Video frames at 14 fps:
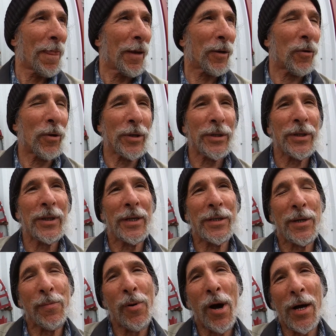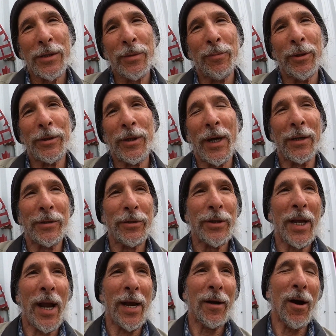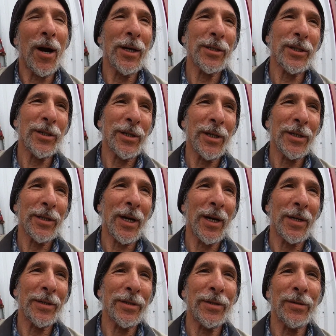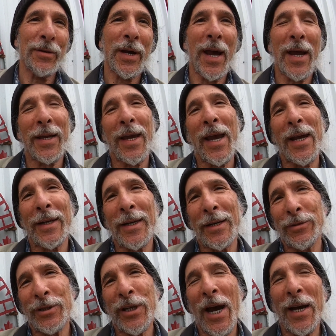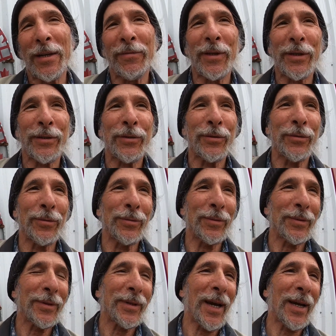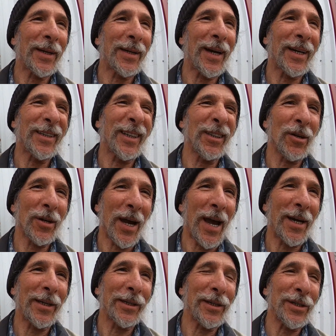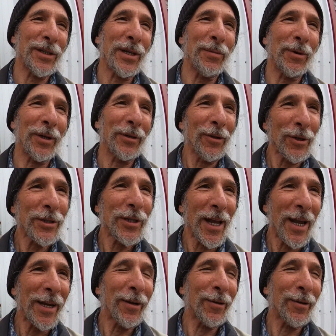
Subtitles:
Of course, it's impossible to understand consciousness because you can't get outside of it to get a look at it and see what it looks like.